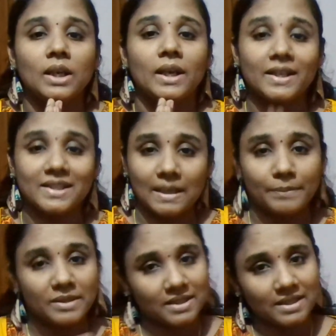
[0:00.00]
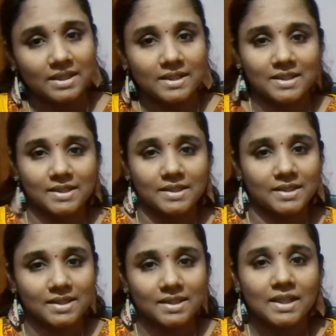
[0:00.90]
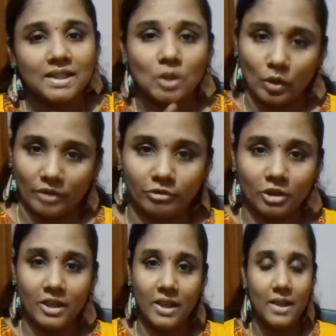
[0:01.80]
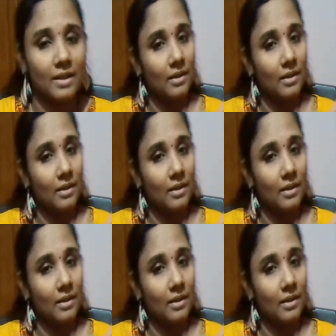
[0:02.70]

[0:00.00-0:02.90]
example sentences. So if you're ready,